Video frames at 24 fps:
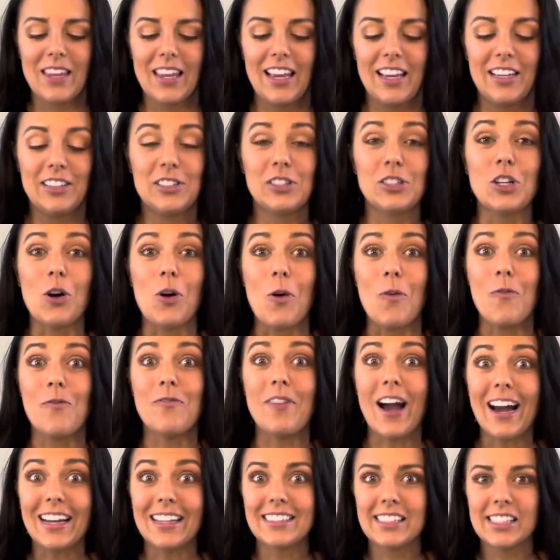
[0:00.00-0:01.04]
So
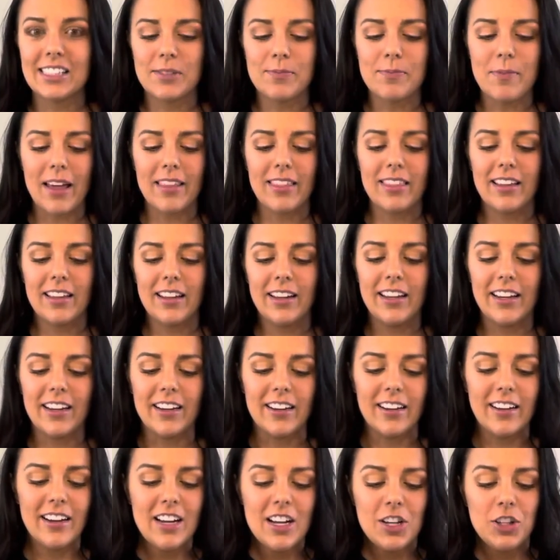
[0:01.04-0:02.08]
fastest method
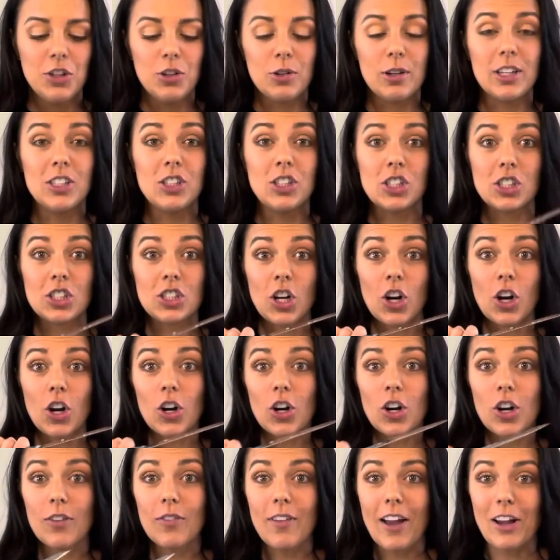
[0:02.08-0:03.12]
here, you can just
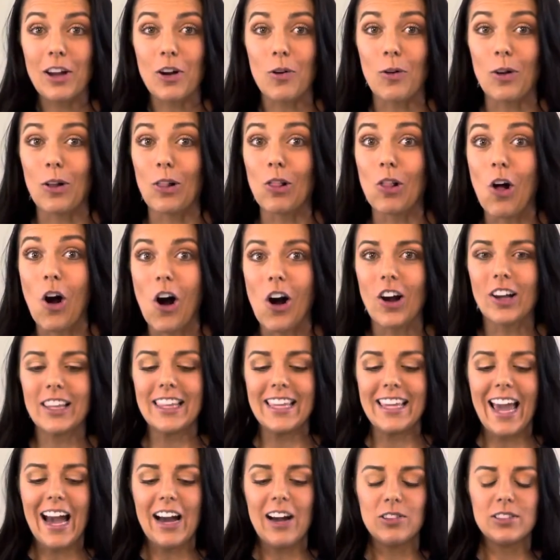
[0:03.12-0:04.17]
curve and go along
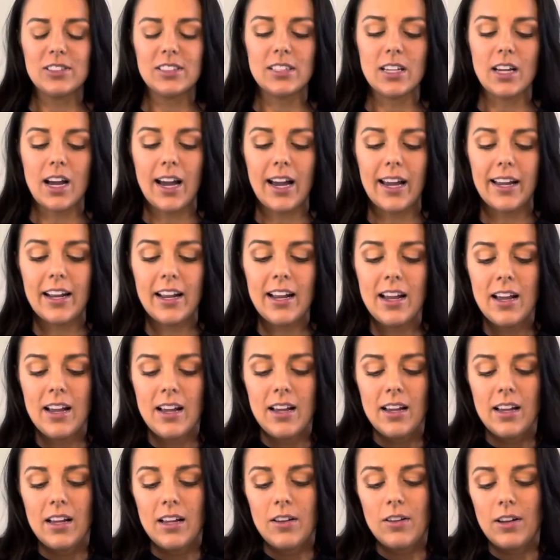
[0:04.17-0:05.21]
the outside
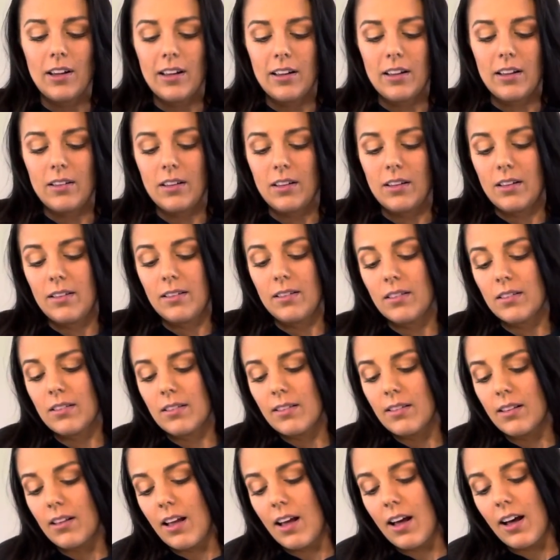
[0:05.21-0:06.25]

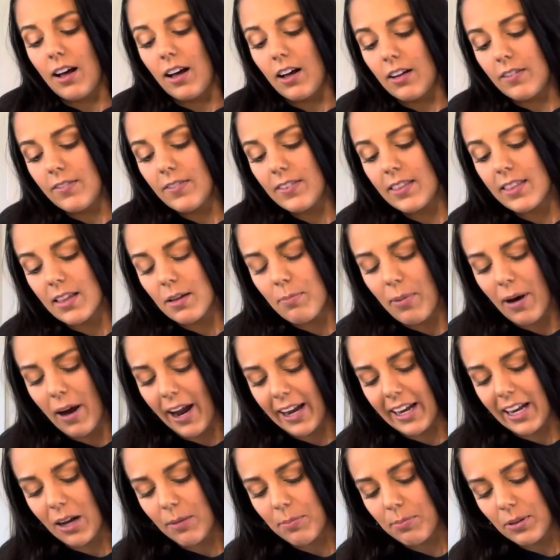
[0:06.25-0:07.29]
of the
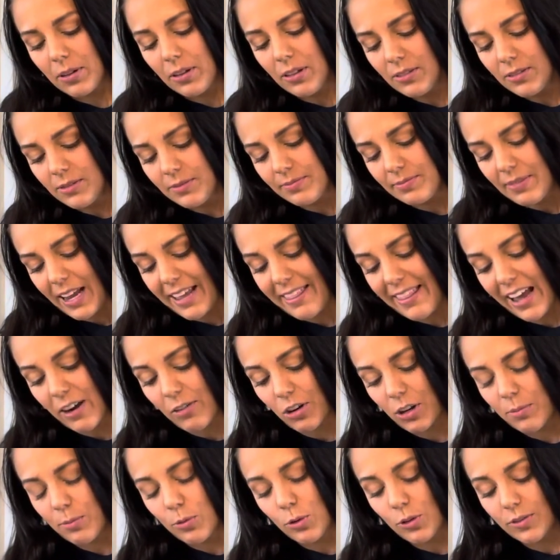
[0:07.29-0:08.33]
pineapple, and that
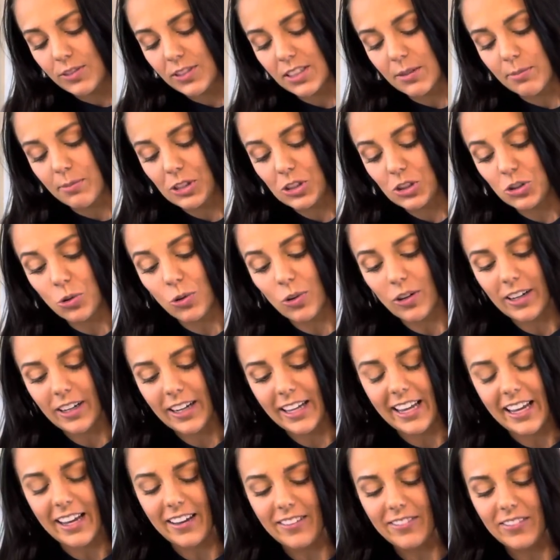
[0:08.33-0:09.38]
removes the
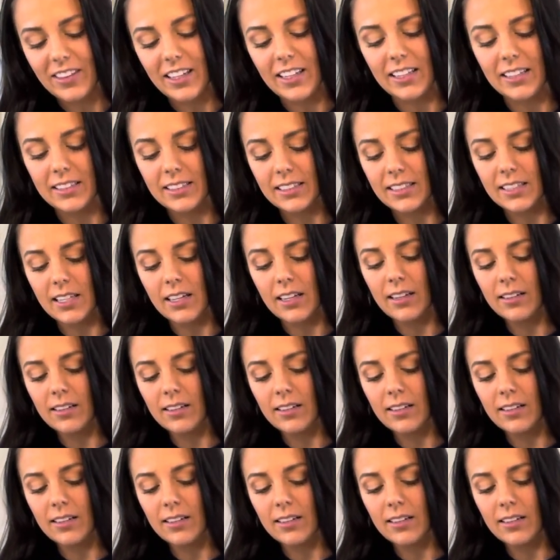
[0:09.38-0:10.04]
majority of these